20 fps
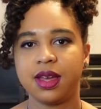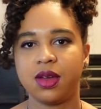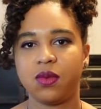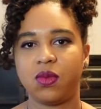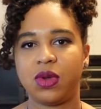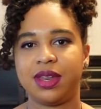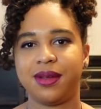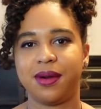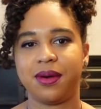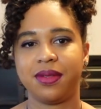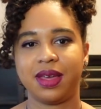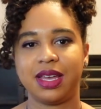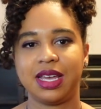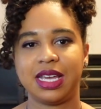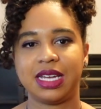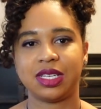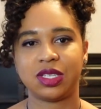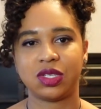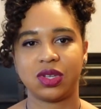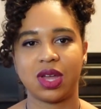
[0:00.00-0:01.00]
We know that
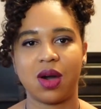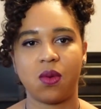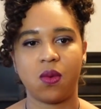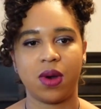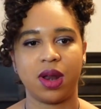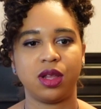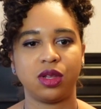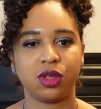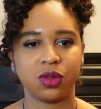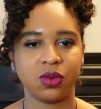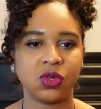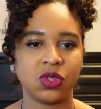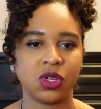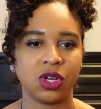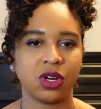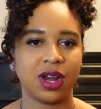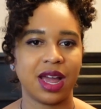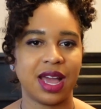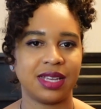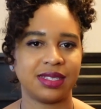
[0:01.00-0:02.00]
he does not want to lose
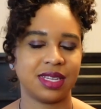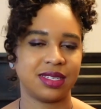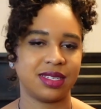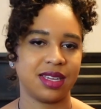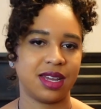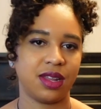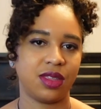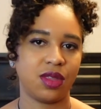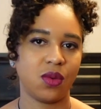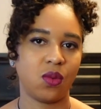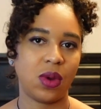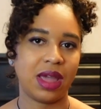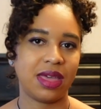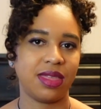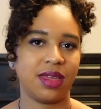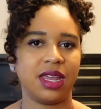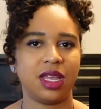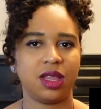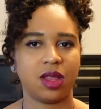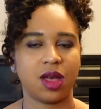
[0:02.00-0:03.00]
her, as I said, the way
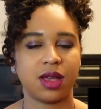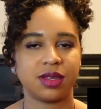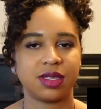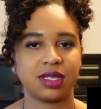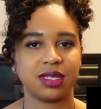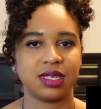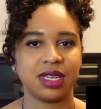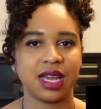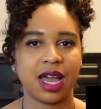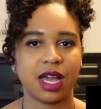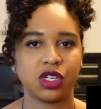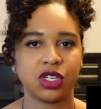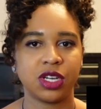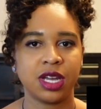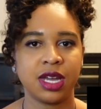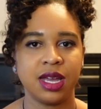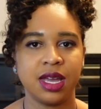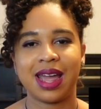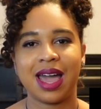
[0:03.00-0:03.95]
that he lost Natasha.